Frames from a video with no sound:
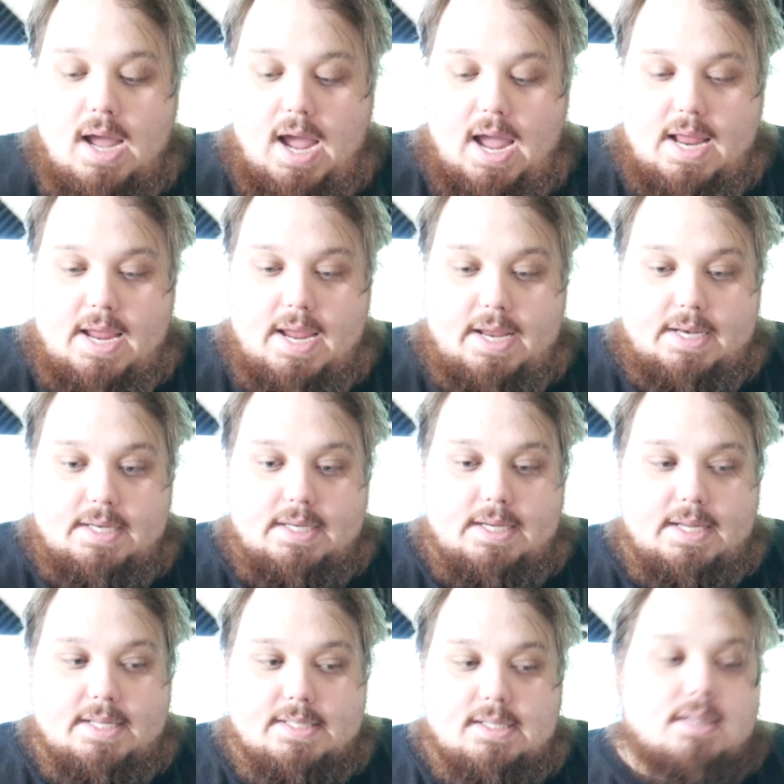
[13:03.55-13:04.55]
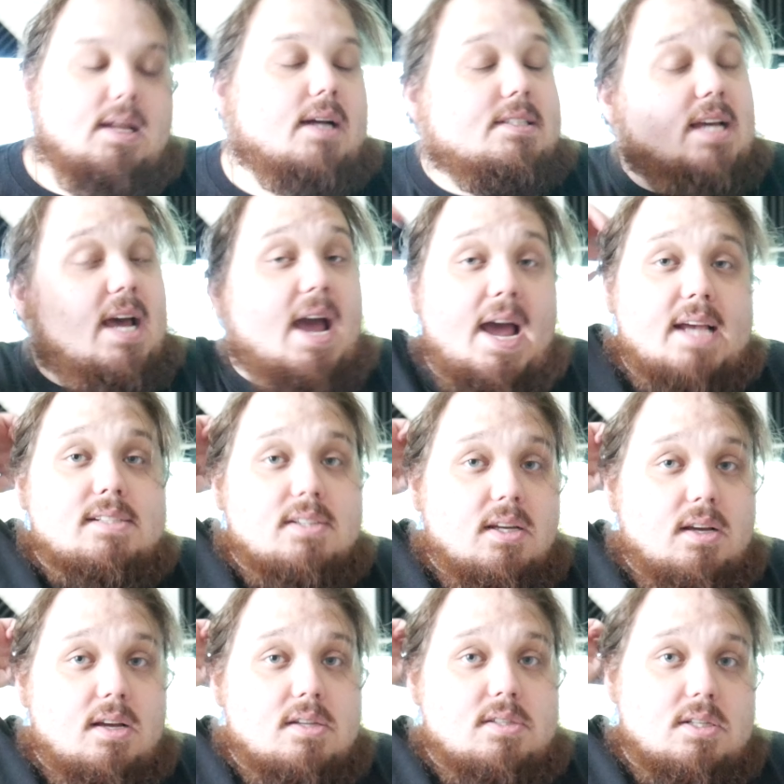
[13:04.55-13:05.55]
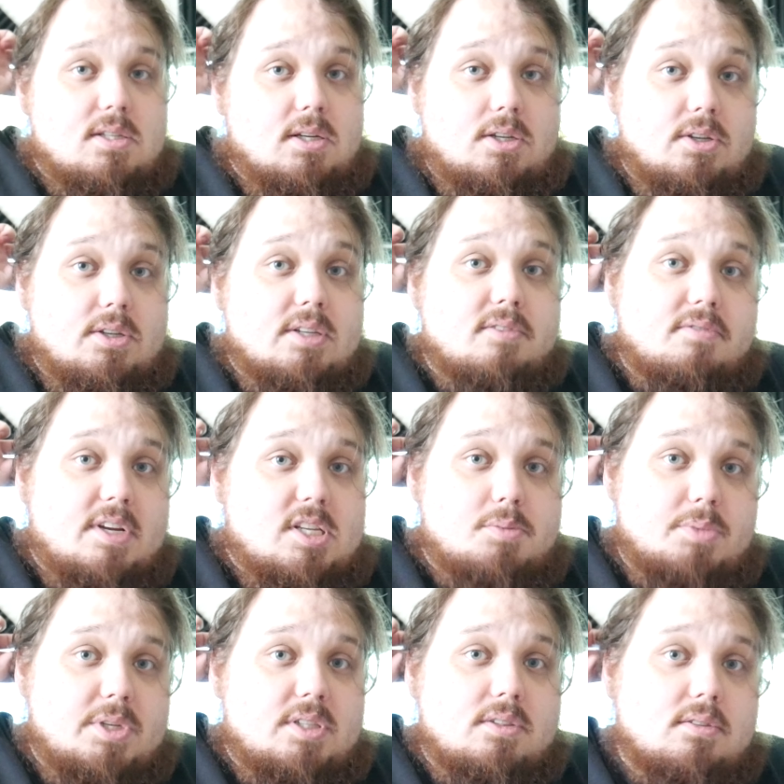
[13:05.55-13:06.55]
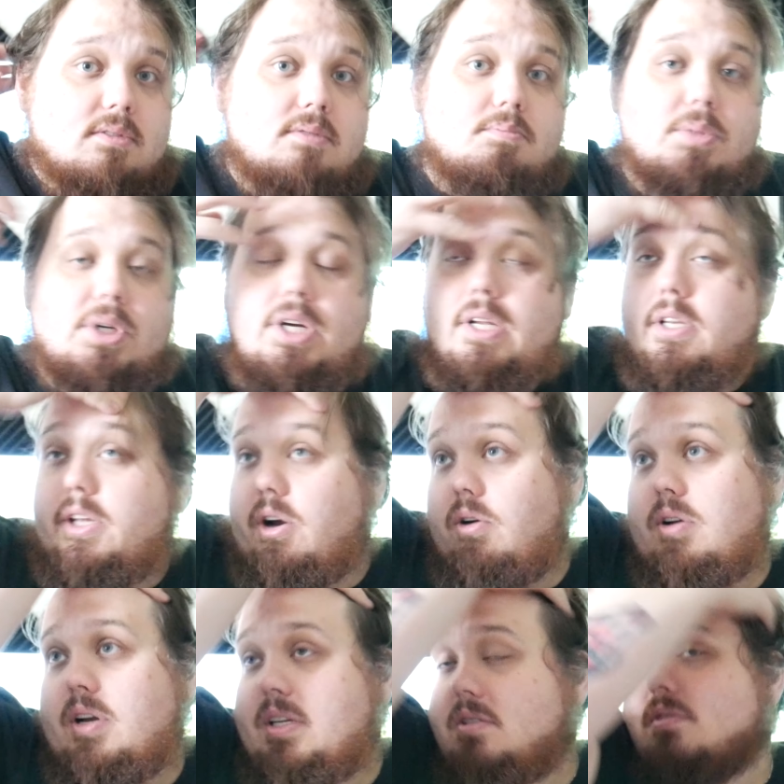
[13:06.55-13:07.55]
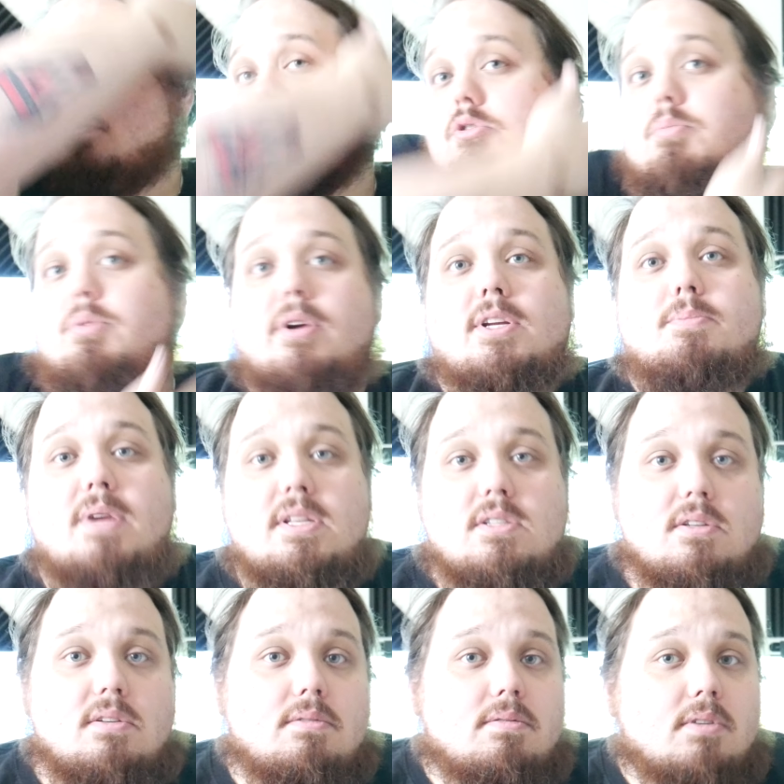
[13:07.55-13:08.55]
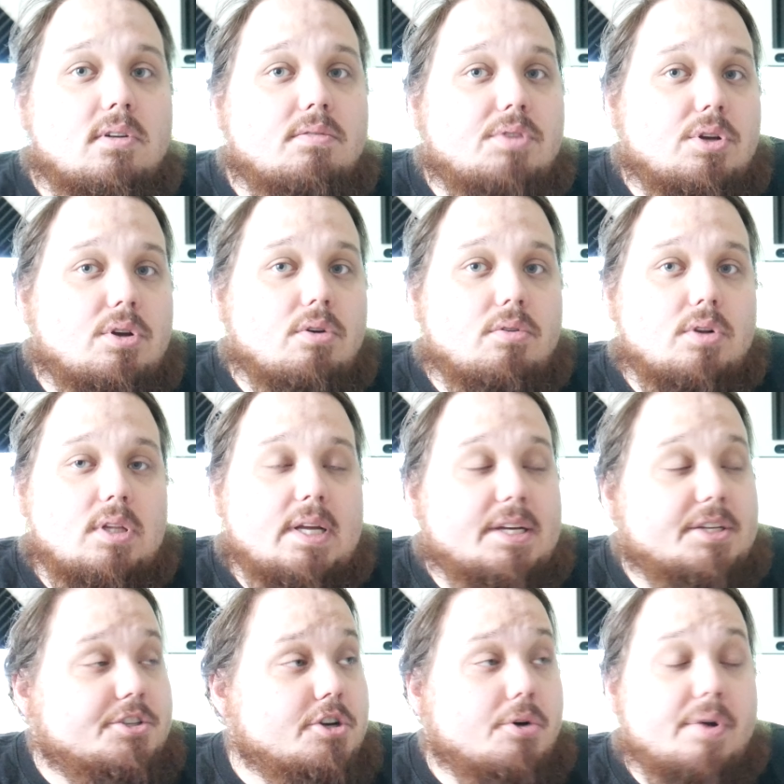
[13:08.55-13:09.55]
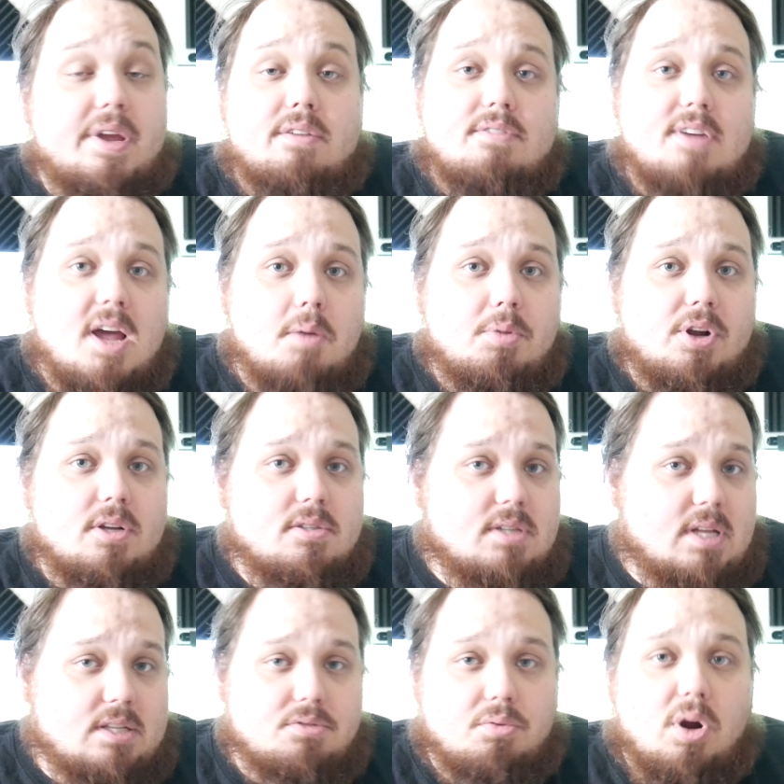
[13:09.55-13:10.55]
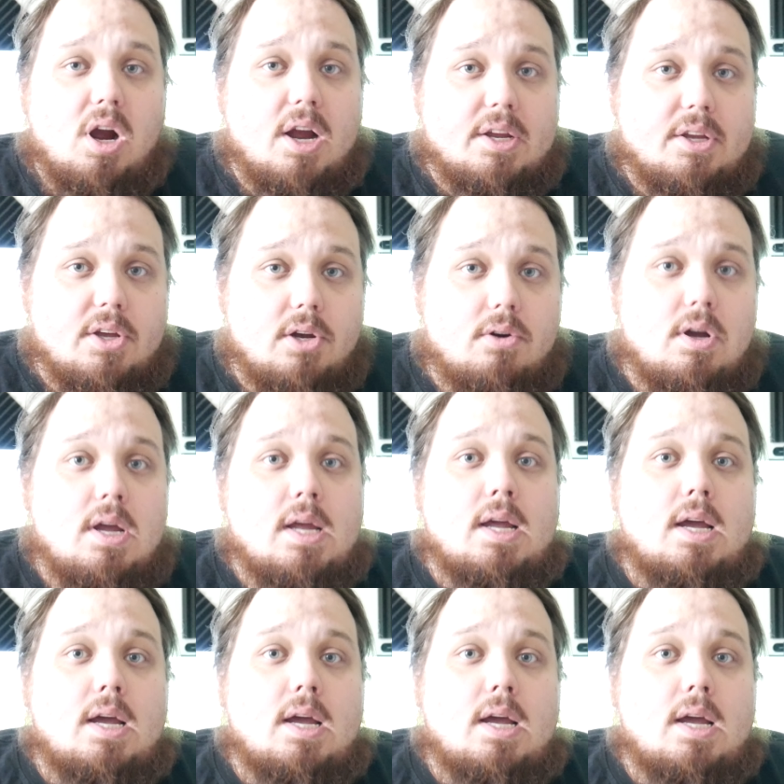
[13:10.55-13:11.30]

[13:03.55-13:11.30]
And it's a lot to ask because it's a good investment, but yarn isn't super expensive. If you go to like Joann Fabrics, that's where I go.